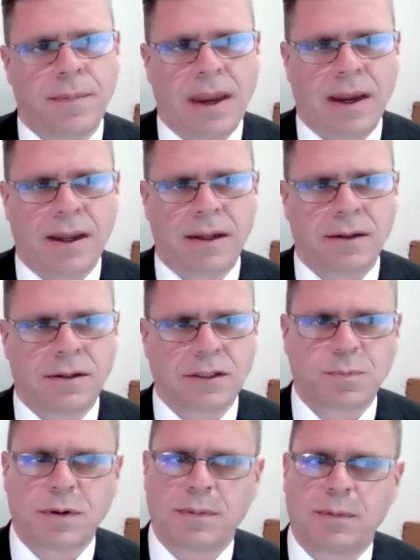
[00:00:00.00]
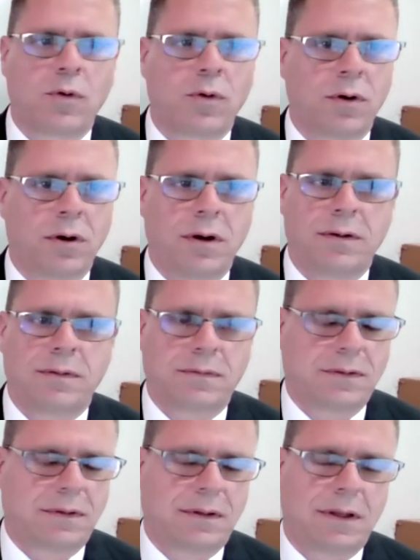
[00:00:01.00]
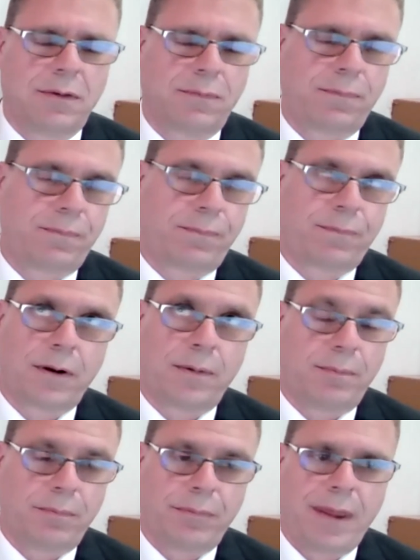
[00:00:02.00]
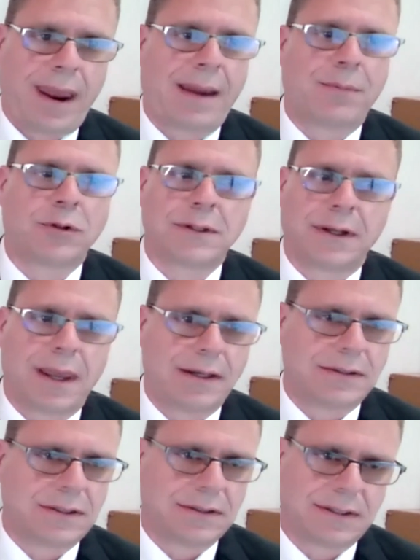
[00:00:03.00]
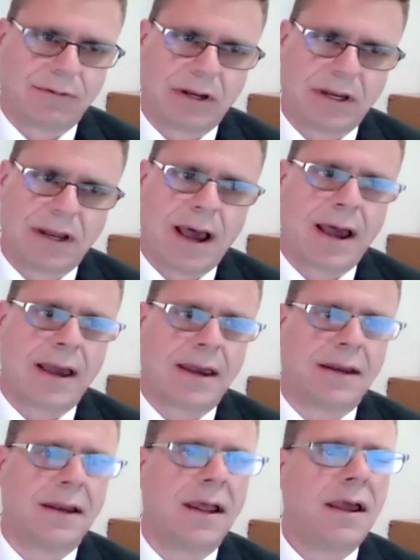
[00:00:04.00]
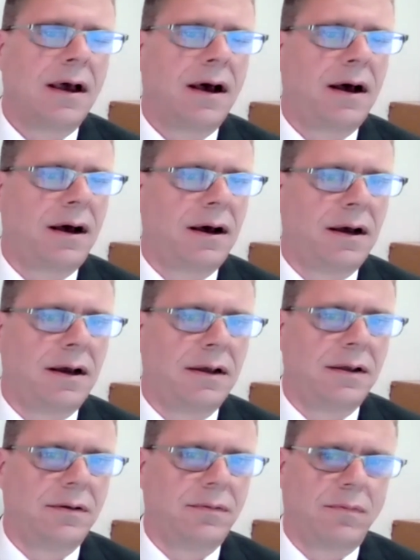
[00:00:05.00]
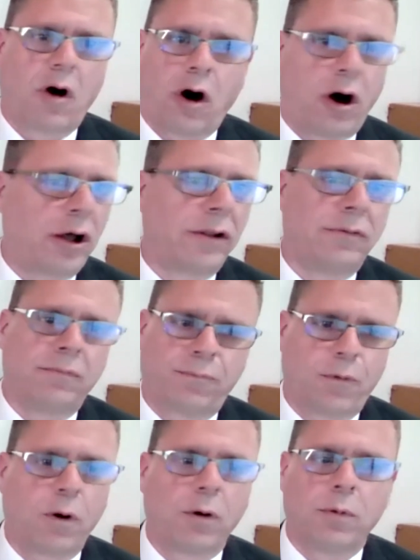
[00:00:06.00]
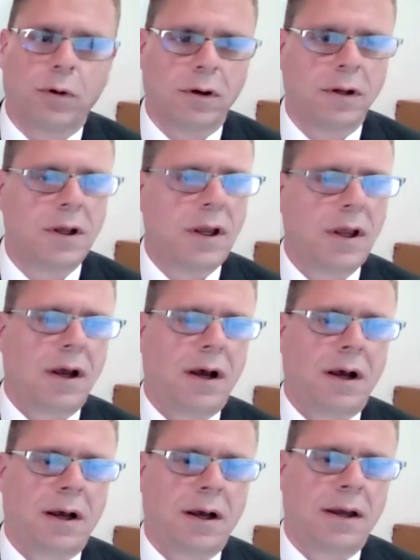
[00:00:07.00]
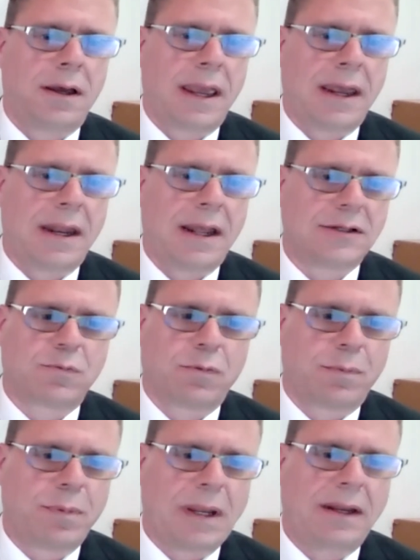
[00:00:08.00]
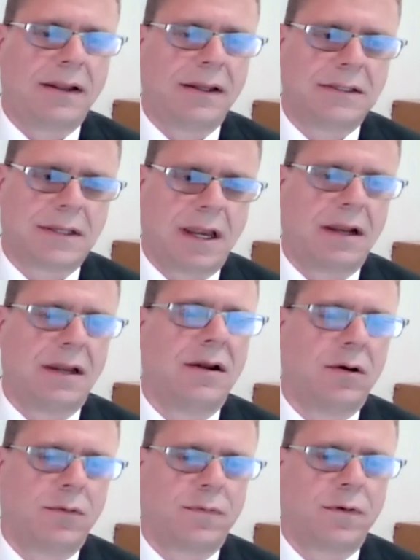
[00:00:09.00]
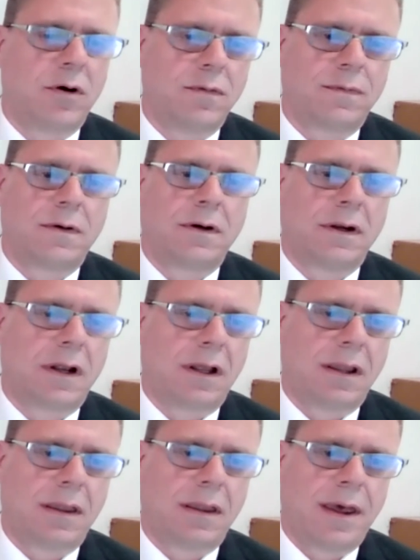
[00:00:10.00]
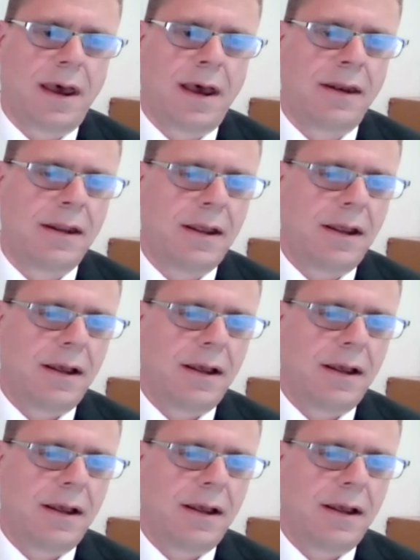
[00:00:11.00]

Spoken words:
And the Supreme Court, you know, from the Hamilton case in 79 on forward, and has repeatedly stated over and over that